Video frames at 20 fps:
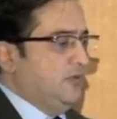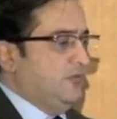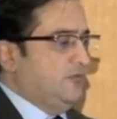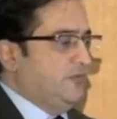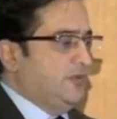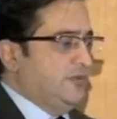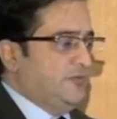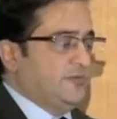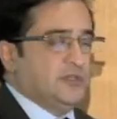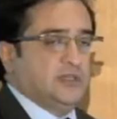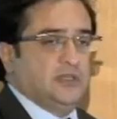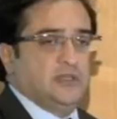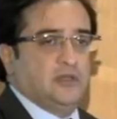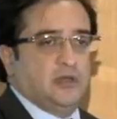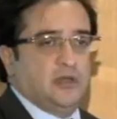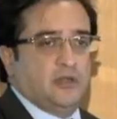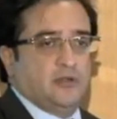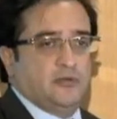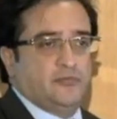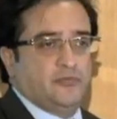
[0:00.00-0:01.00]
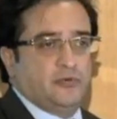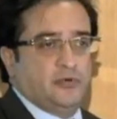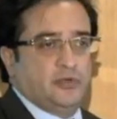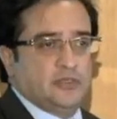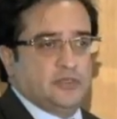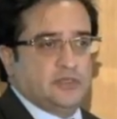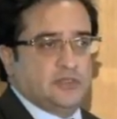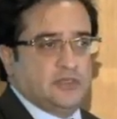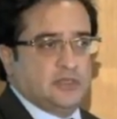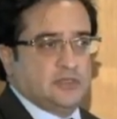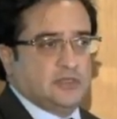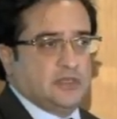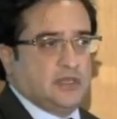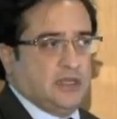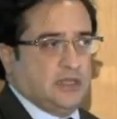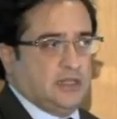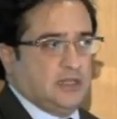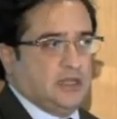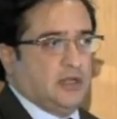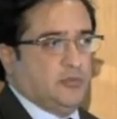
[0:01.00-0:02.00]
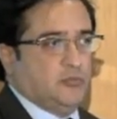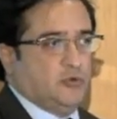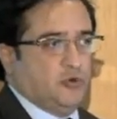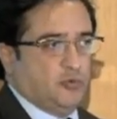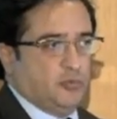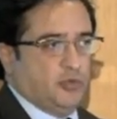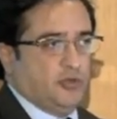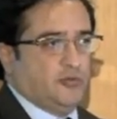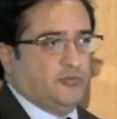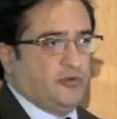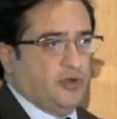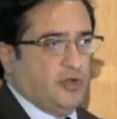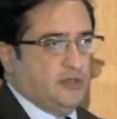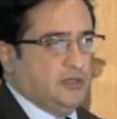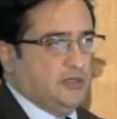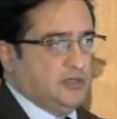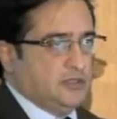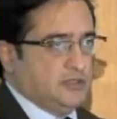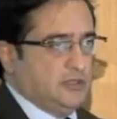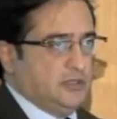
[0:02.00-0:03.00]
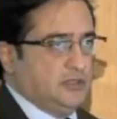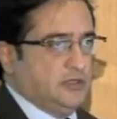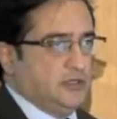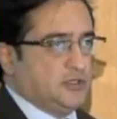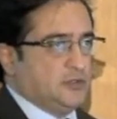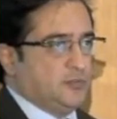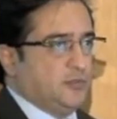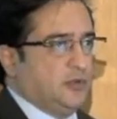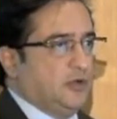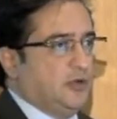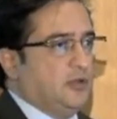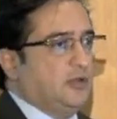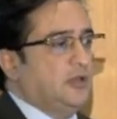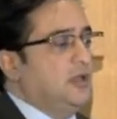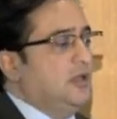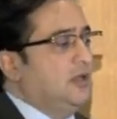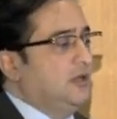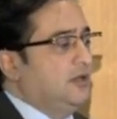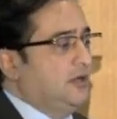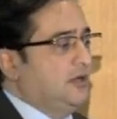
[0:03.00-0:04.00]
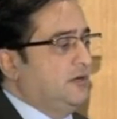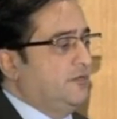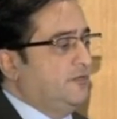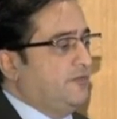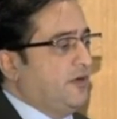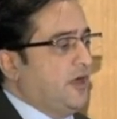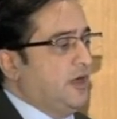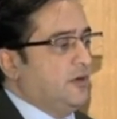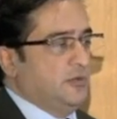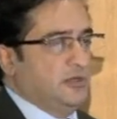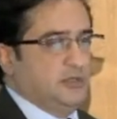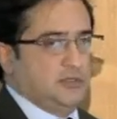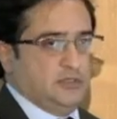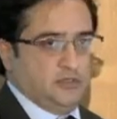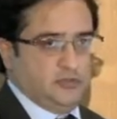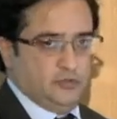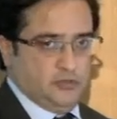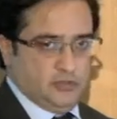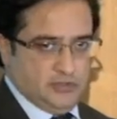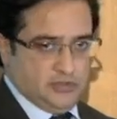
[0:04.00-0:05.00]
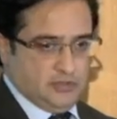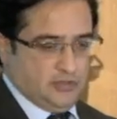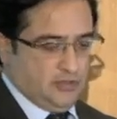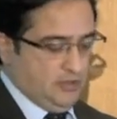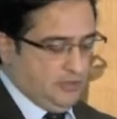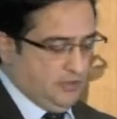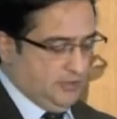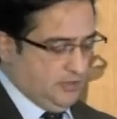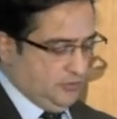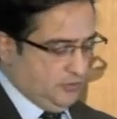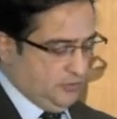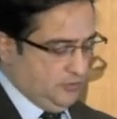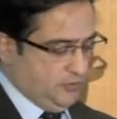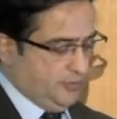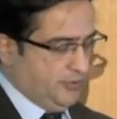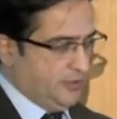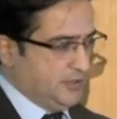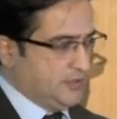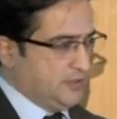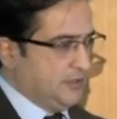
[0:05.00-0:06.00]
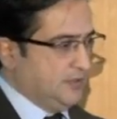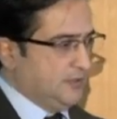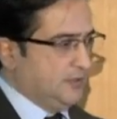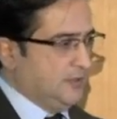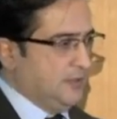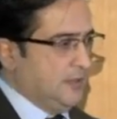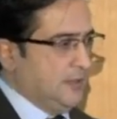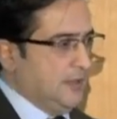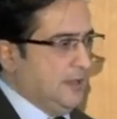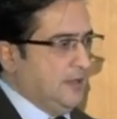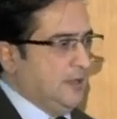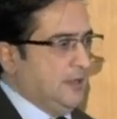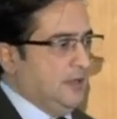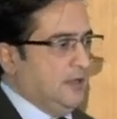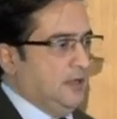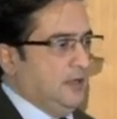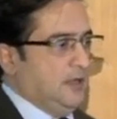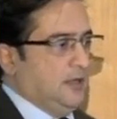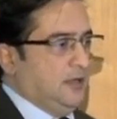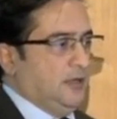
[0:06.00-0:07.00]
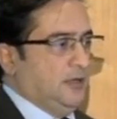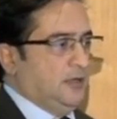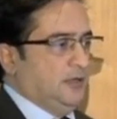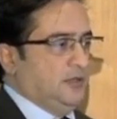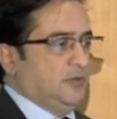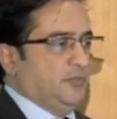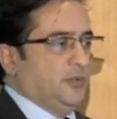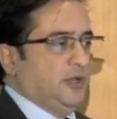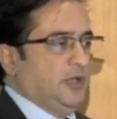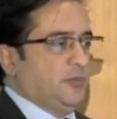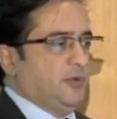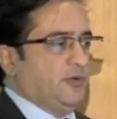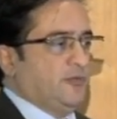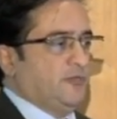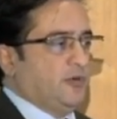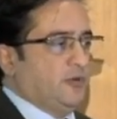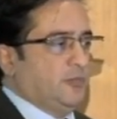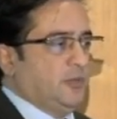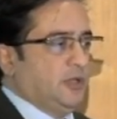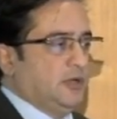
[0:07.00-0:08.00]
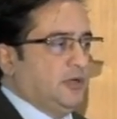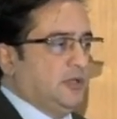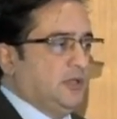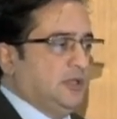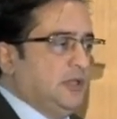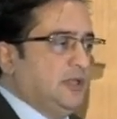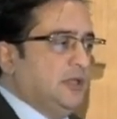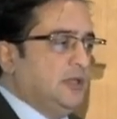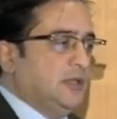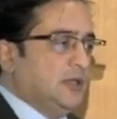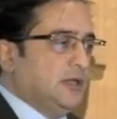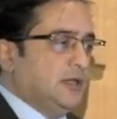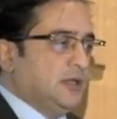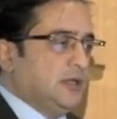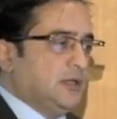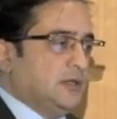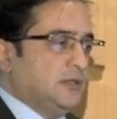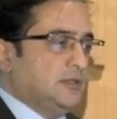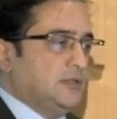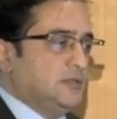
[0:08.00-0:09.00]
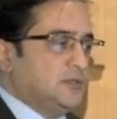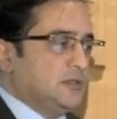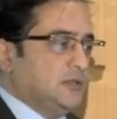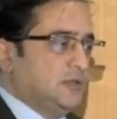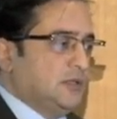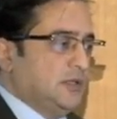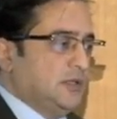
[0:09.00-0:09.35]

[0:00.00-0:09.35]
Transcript: 15 out of 46 had abnormal findings in their small nerve fibers, which is 32%. Another paper from Italy, so